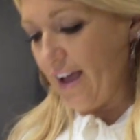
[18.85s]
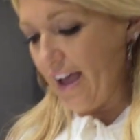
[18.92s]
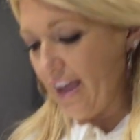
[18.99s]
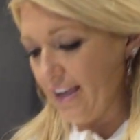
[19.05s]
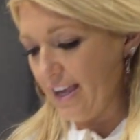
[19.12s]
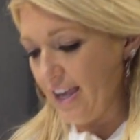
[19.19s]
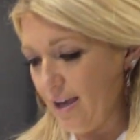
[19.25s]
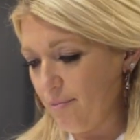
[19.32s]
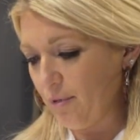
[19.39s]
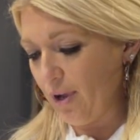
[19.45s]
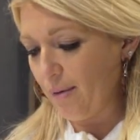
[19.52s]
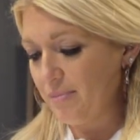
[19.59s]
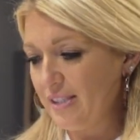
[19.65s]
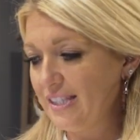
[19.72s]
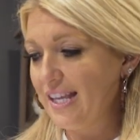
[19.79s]
I am
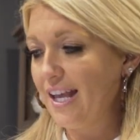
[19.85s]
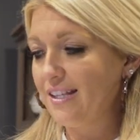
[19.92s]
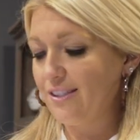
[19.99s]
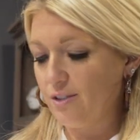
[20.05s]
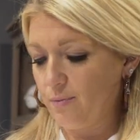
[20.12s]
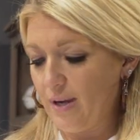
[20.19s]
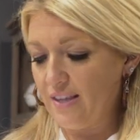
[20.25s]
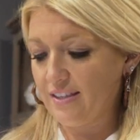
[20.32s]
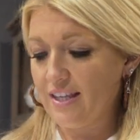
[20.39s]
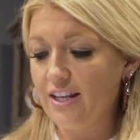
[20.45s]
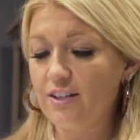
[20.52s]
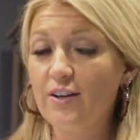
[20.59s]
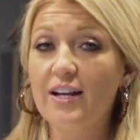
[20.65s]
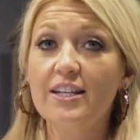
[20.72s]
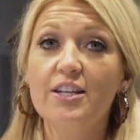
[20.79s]
obsessed with
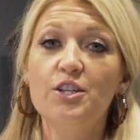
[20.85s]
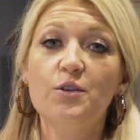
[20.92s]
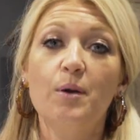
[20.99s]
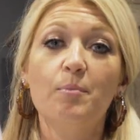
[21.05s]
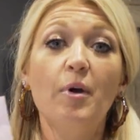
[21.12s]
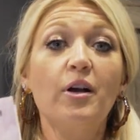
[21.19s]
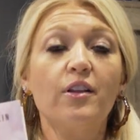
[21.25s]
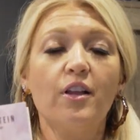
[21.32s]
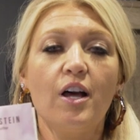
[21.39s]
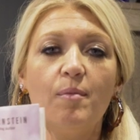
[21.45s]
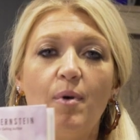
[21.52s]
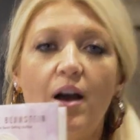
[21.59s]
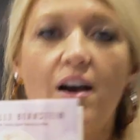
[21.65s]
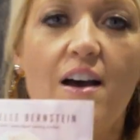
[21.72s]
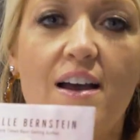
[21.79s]
getting ready to do a book
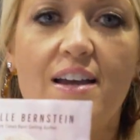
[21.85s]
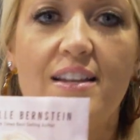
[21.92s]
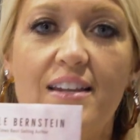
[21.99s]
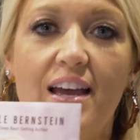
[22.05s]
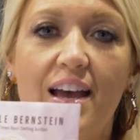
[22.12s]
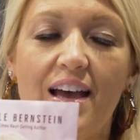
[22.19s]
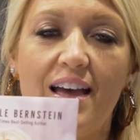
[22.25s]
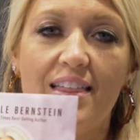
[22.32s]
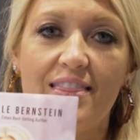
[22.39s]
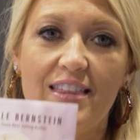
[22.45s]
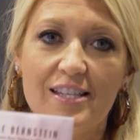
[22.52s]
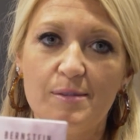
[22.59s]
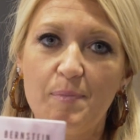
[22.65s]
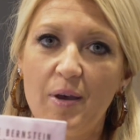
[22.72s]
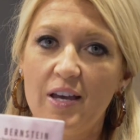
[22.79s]
club on
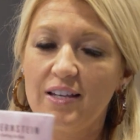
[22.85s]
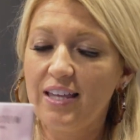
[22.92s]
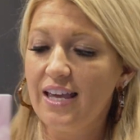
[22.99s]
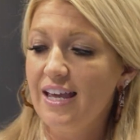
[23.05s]
this book,